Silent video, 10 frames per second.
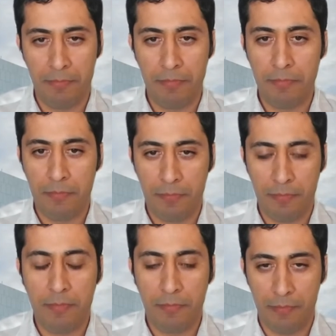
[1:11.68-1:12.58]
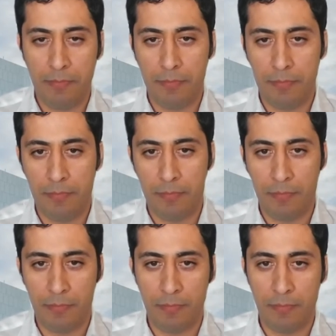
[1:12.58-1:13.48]

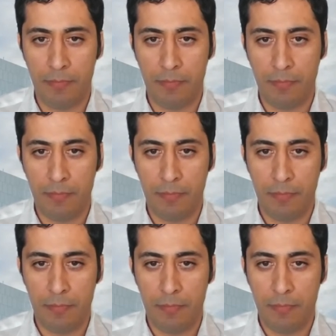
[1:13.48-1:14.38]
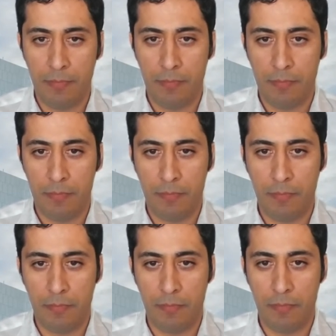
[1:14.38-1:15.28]

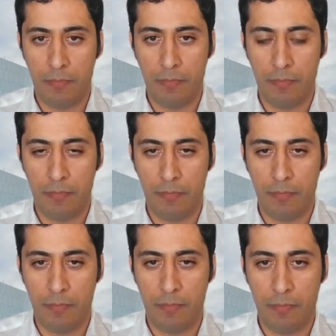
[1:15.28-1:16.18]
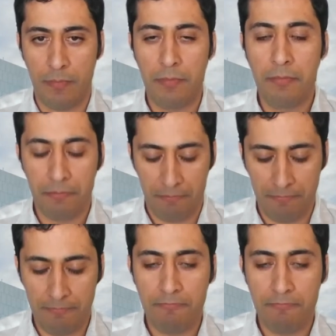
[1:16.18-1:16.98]
This person isn't speaking.